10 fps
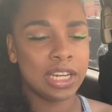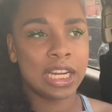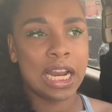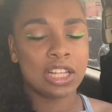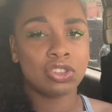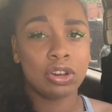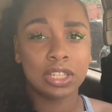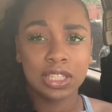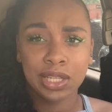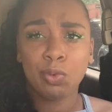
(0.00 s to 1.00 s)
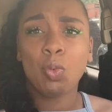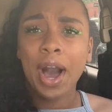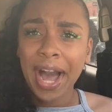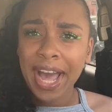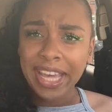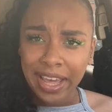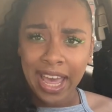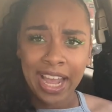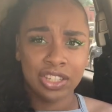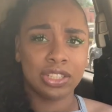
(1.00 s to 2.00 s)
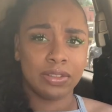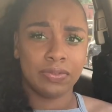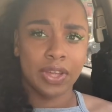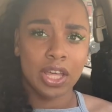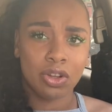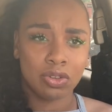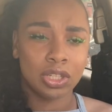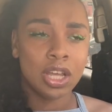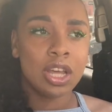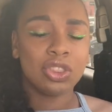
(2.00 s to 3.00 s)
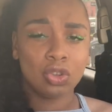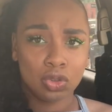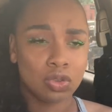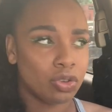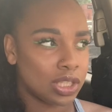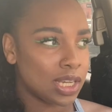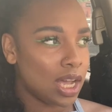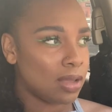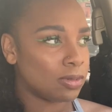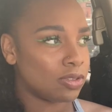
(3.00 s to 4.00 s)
And then I started to see why I actually failed those 3 times.